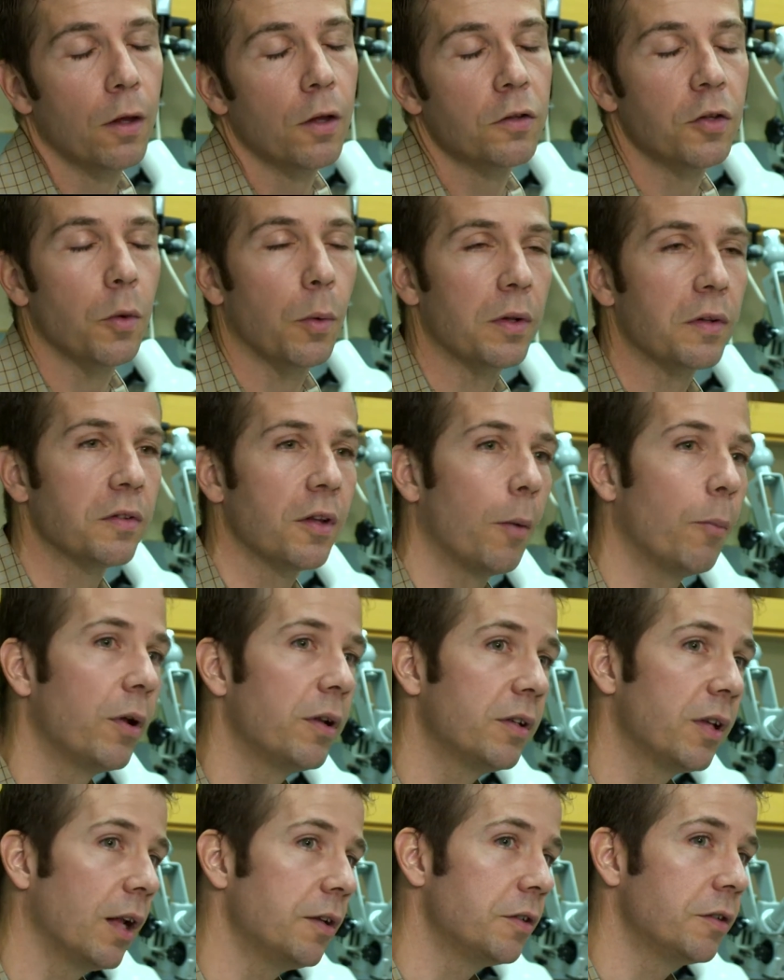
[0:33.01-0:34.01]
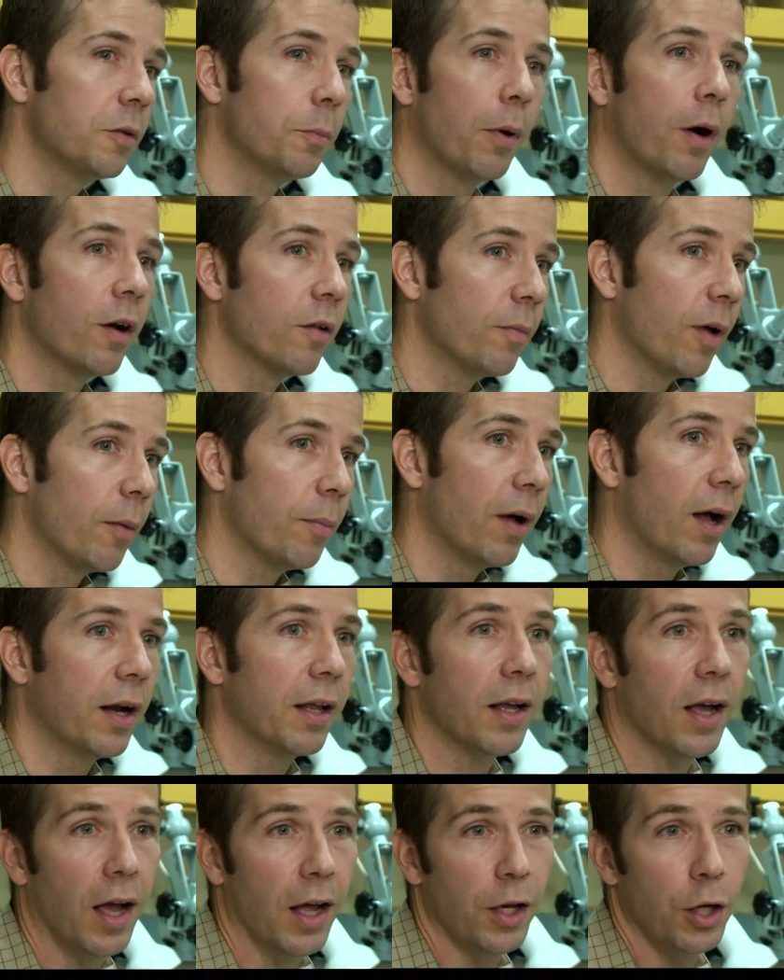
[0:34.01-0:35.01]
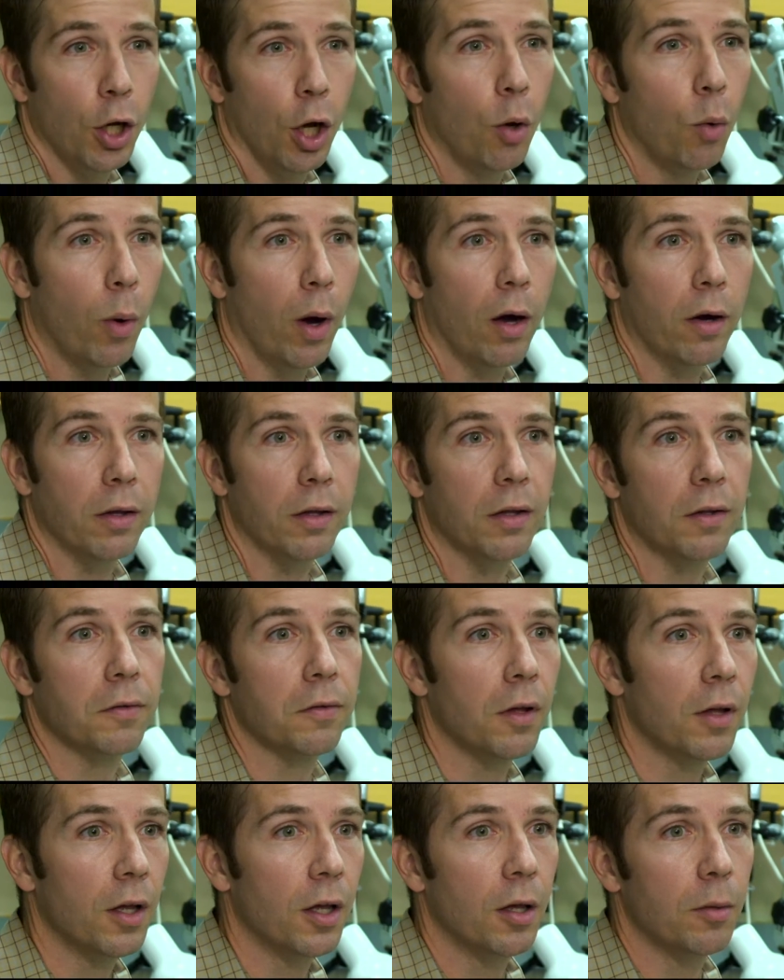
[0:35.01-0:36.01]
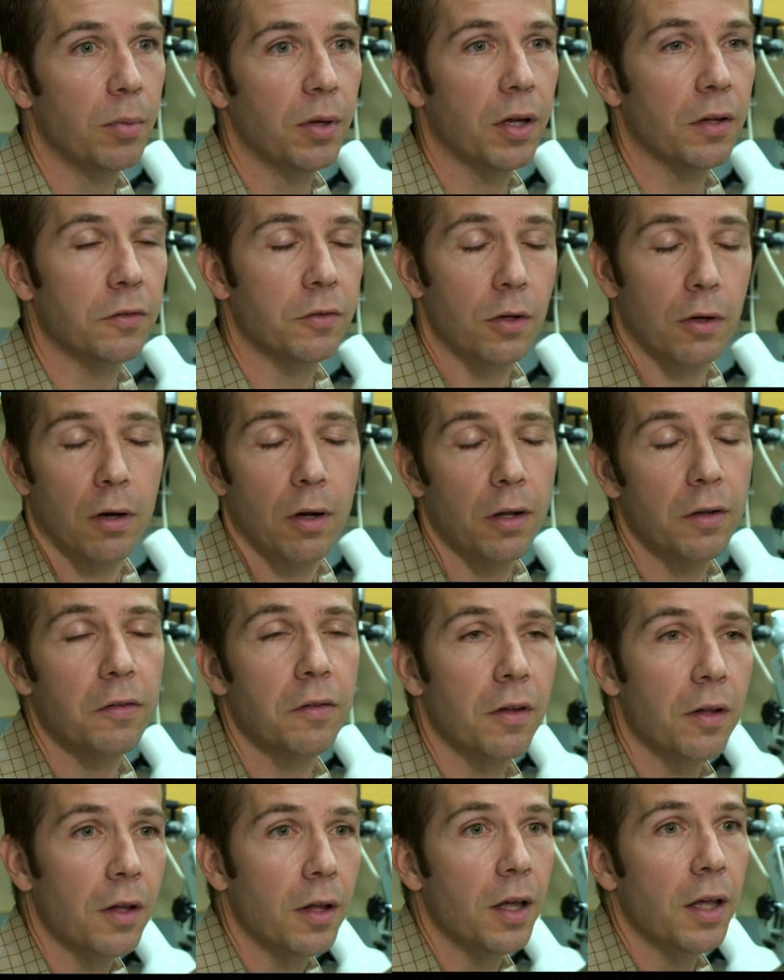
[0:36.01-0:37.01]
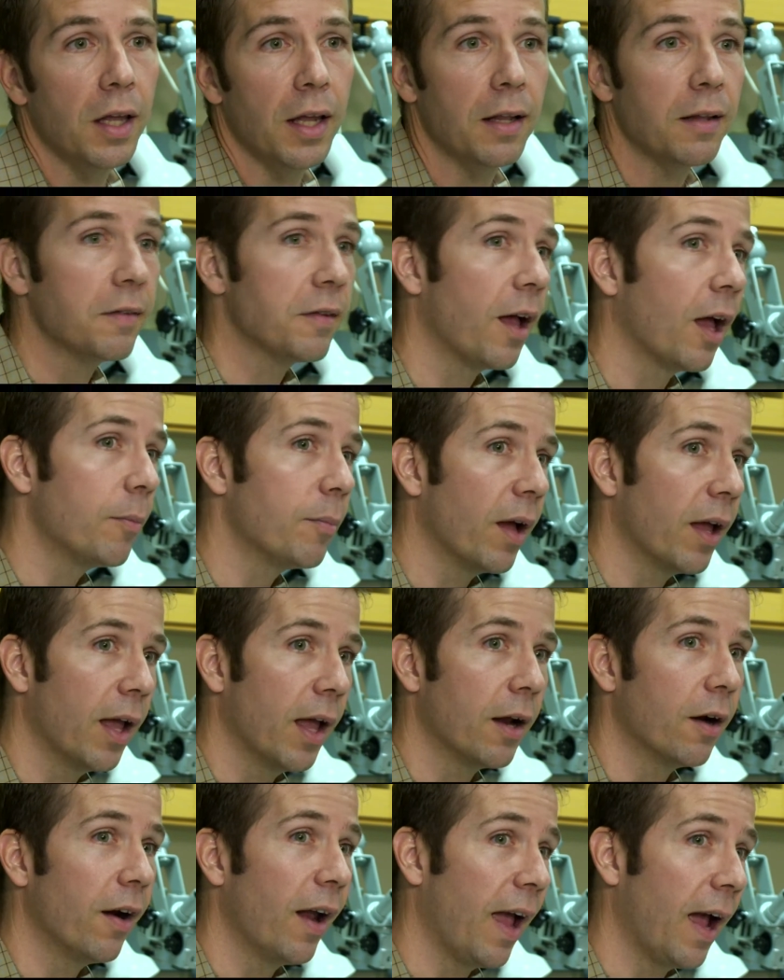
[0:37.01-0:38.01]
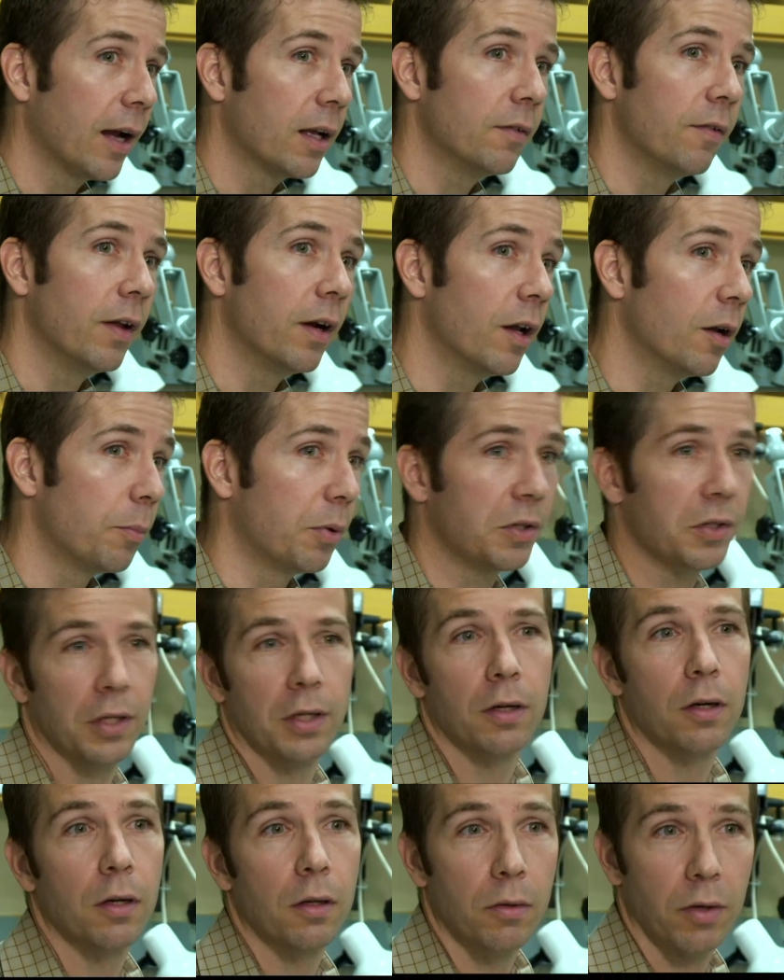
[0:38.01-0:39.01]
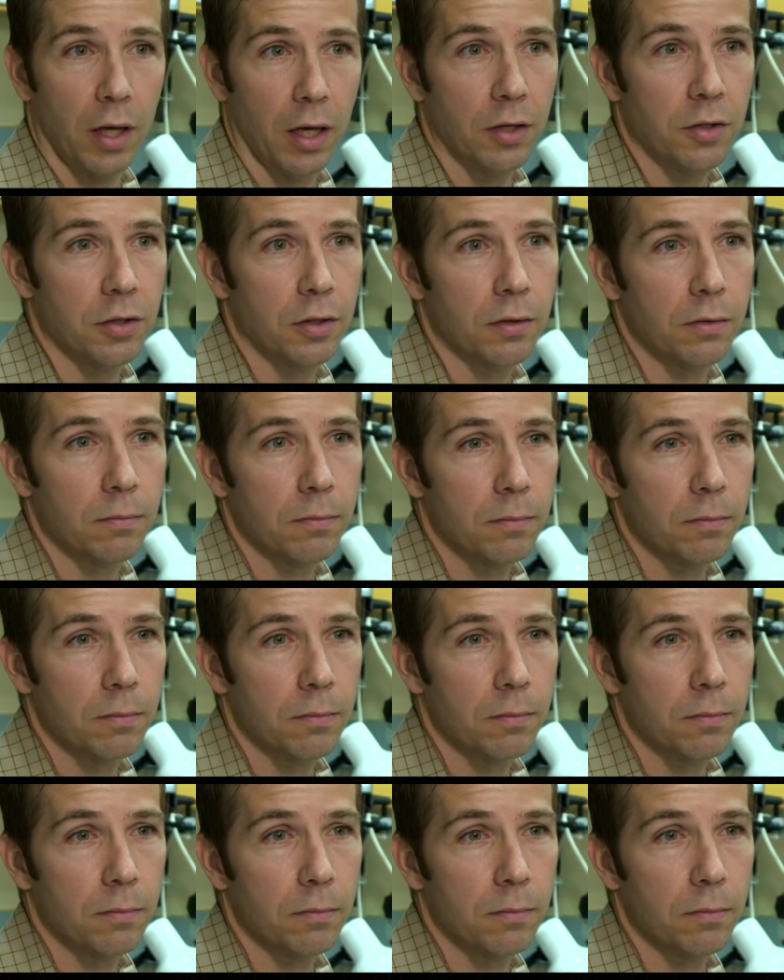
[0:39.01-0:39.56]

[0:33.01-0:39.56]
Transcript: So when someone touches a part of my body, I know where it is because neurons inside my head are activated in a particular location.